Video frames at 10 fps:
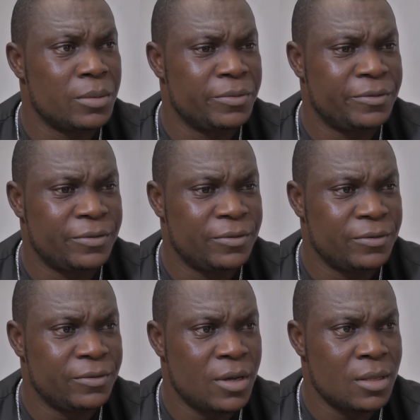
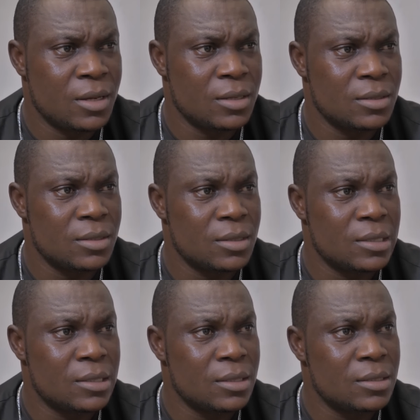Father
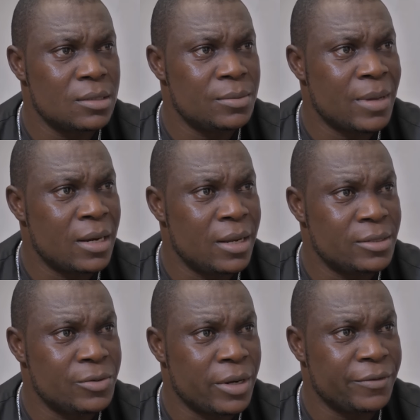is my
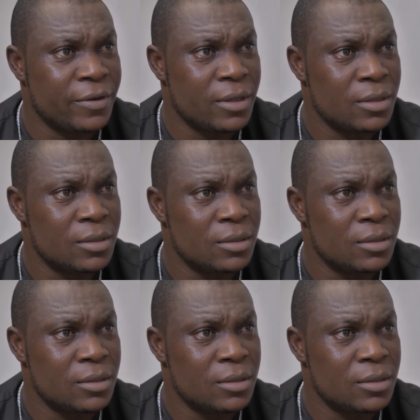late grandfather.